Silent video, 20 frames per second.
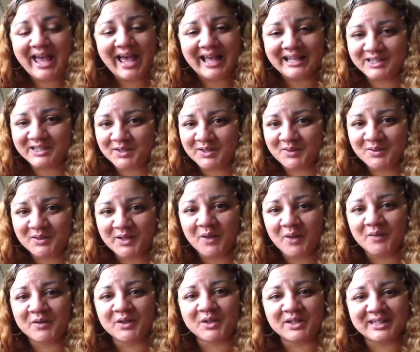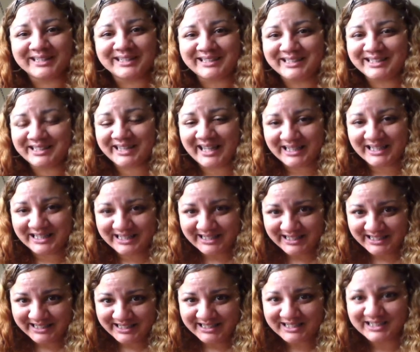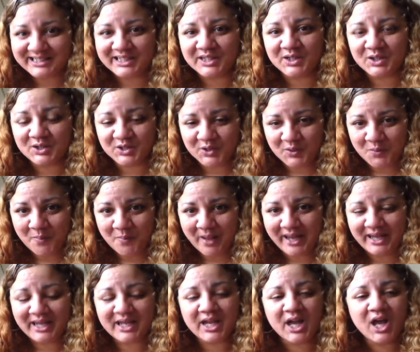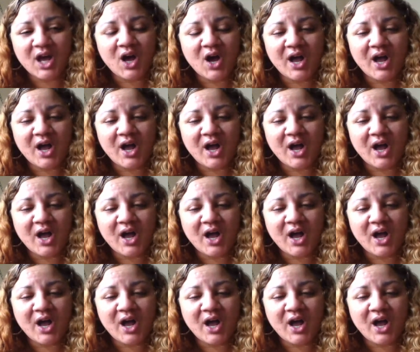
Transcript: And do know that, this is, that the decisions that you do make